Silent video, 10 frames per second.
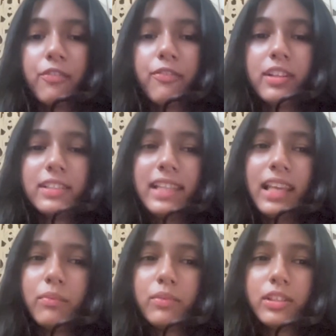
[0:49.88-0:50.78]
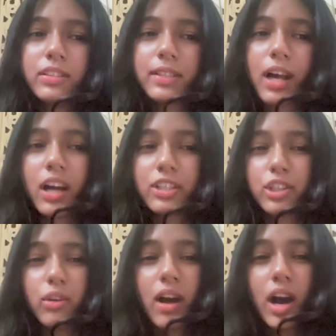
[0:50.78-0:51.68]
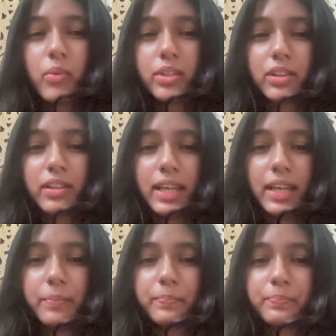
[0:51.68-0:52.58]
Firstly, I would ask you how was your day?